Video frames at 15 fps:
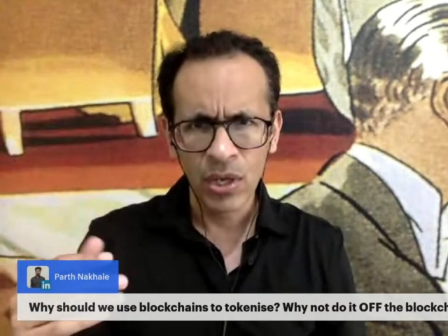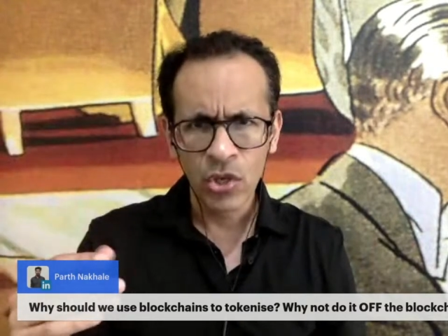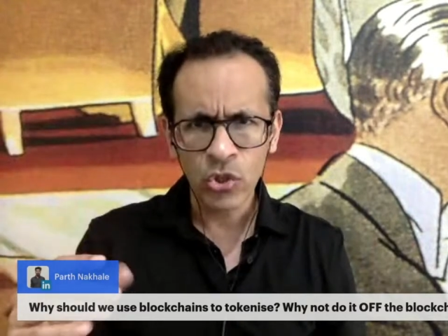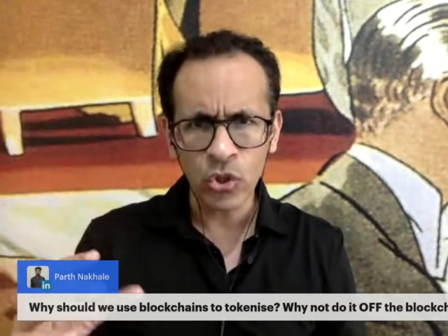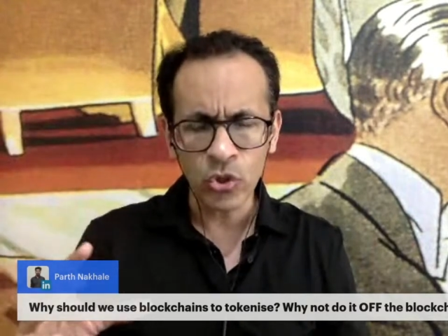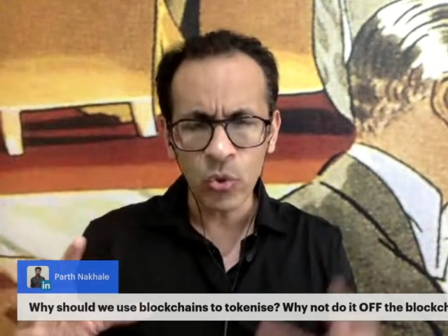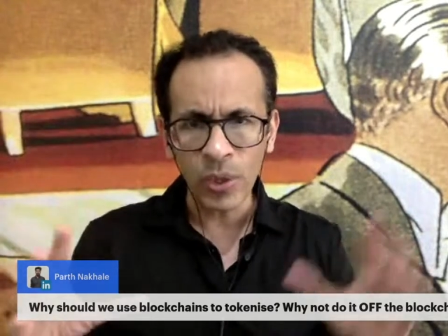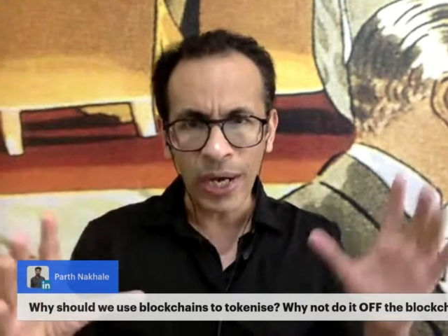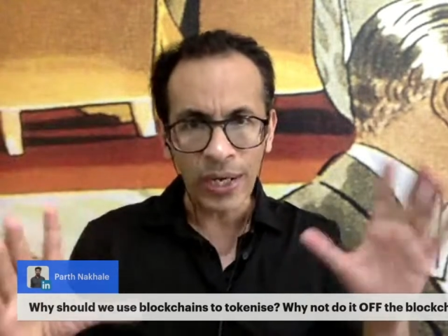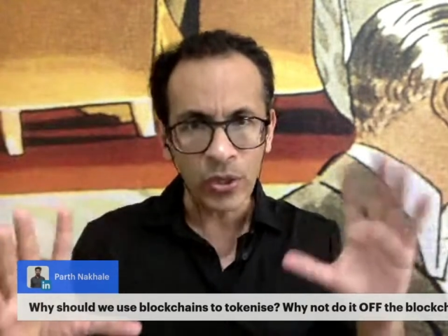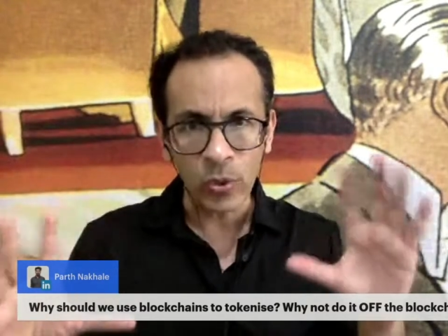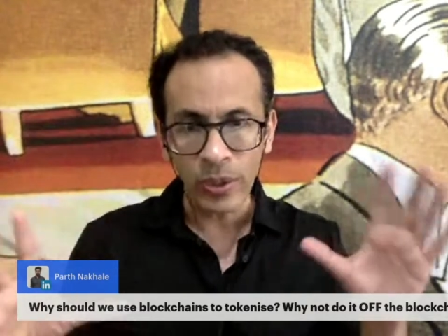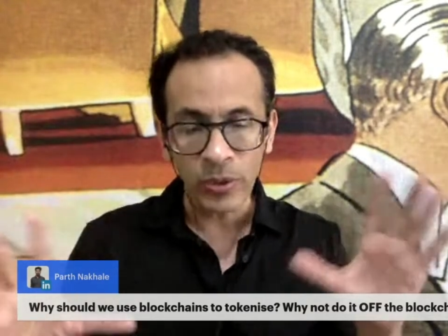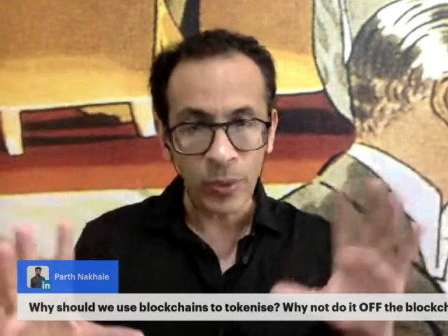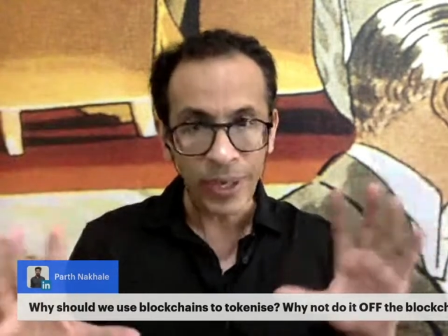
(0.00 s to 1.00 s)
So you can't
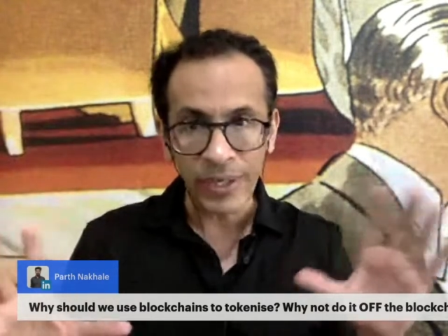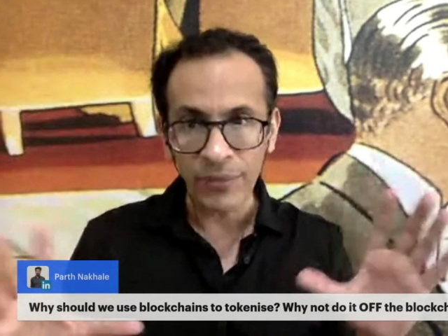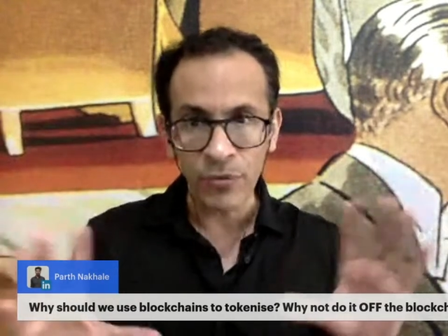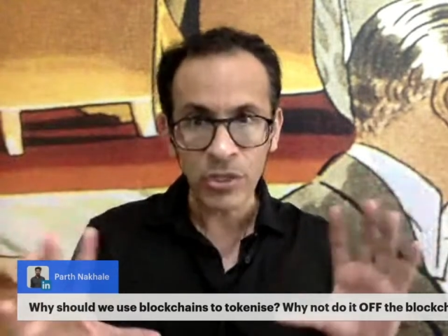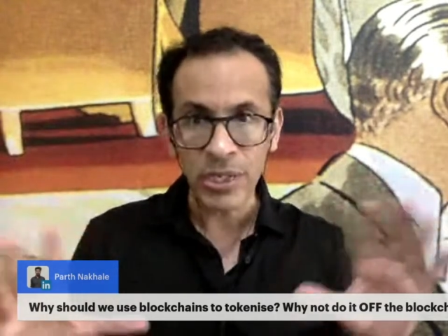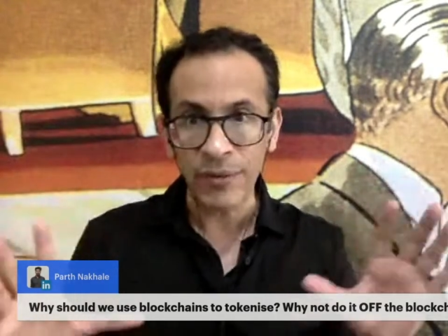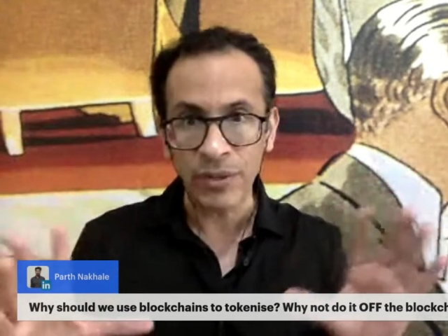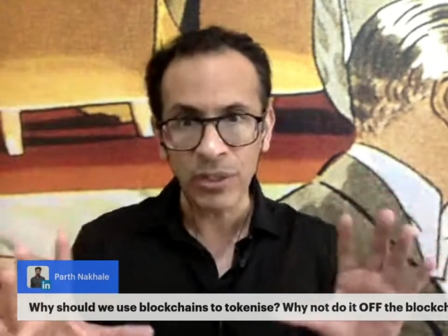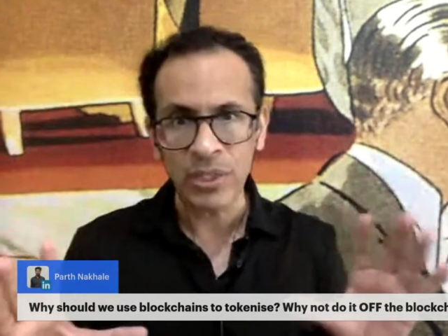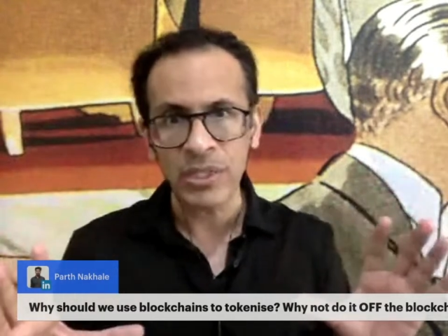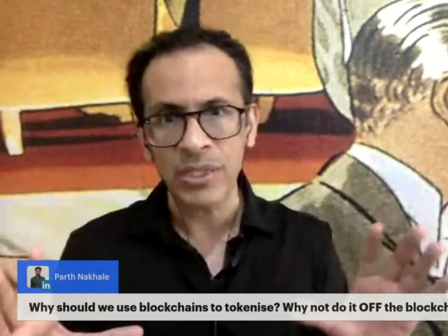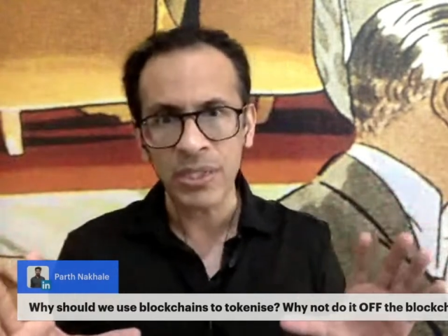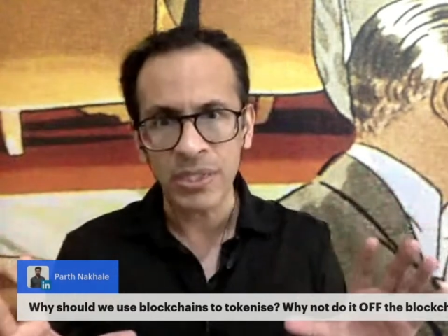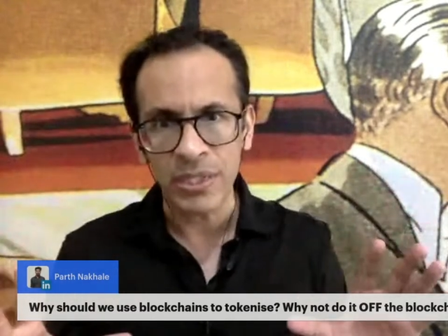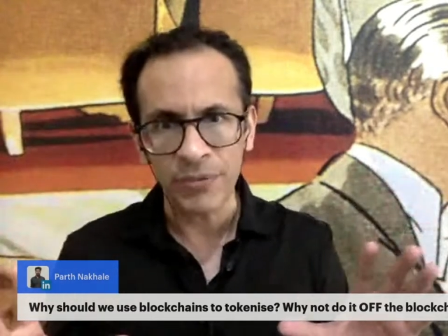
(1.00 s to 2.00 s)
do it 24/7,
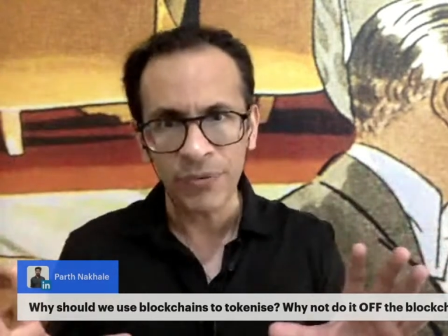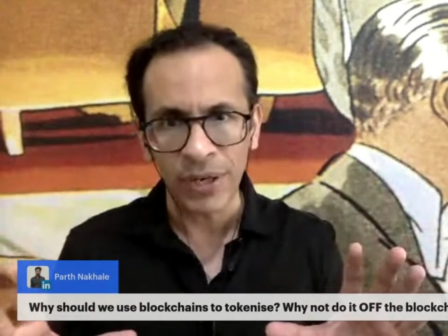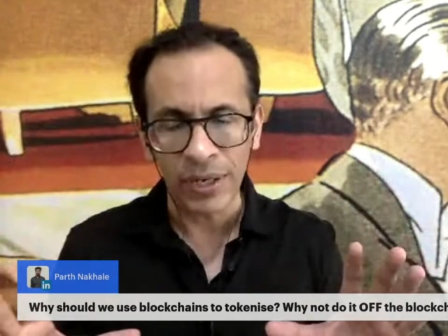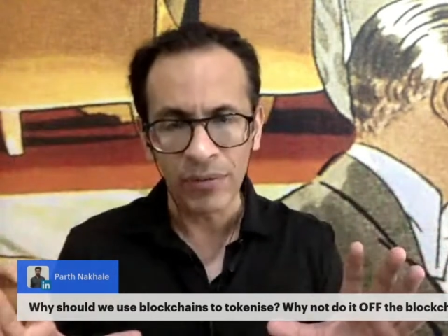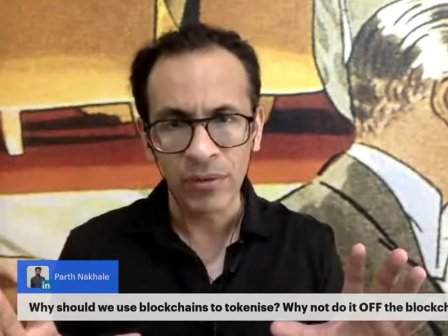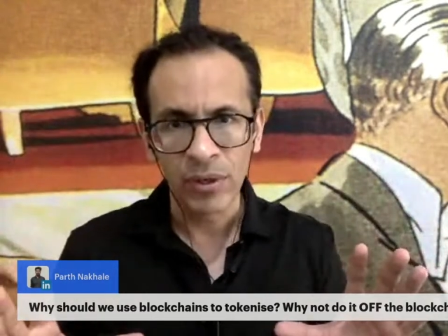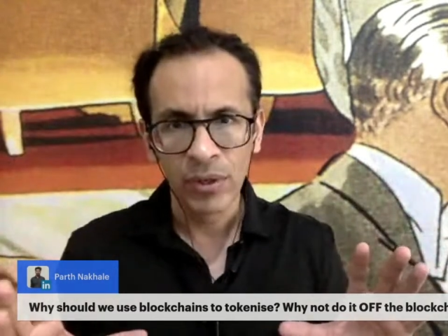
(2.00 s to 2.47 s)
365.